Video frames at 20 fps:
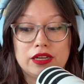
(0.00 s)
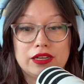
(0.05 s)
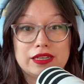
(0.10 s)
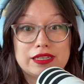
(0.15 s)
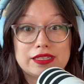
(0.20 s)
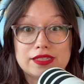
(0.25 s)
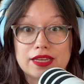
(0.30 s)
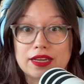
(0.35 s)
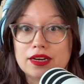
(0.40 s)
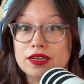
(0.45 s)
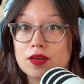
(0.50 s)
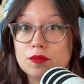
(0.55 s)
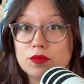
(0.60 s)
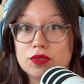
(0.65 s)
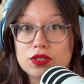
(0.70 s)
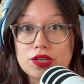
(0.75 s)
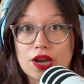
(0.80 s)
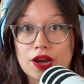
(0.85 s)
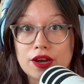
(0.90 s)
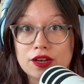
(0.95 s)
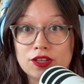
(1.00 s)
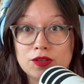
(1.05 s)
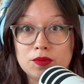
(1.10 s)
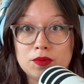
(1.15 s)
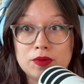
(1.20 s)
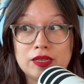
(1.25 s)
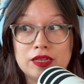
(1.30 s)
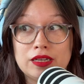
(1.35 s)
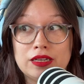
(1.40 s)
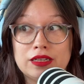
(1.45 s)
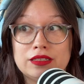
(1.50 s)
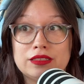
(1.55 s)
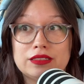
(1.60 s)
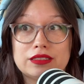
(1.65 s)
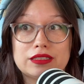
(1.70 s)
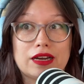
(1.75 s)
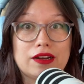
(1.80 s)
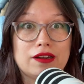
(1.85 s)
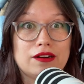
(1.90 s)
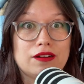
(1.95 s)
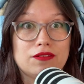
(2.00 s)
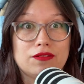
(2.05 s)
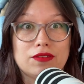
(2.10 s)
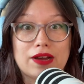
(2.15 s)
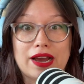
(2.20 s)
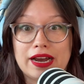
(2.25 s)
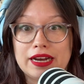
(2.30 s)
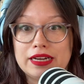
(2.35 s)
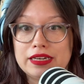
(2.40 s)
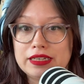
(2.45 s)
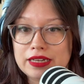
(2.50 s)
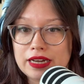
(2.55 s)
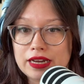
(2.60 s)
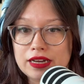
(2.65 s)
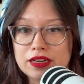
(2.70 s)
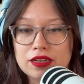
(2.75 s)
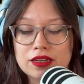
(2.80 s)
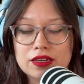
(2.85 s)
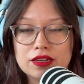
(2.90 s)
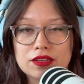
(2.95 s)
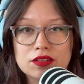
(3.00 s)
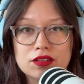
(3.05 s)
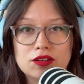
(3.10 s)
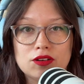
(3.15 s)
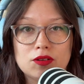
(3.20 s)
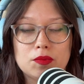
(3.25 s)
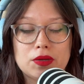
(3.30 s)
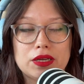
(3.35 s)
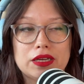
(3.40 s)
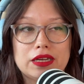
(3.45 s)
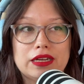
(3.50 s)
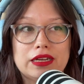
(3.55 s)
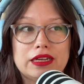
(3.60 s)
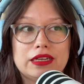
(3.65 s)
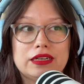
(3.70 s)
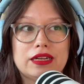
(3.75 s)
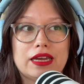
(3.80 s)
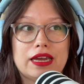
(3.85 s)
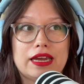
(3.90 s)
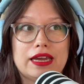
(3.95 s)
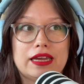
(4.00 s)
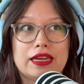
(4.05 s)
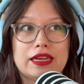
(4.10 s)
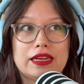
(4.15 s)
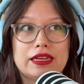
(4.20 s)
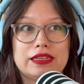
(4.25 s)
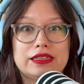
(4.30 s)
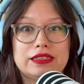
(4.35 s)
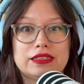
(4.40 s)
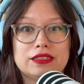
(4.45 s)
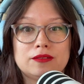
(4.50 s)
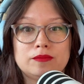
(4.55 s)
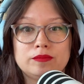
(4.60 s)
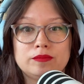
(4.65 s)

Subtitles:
setting up the document, kind of ideating a little bit, and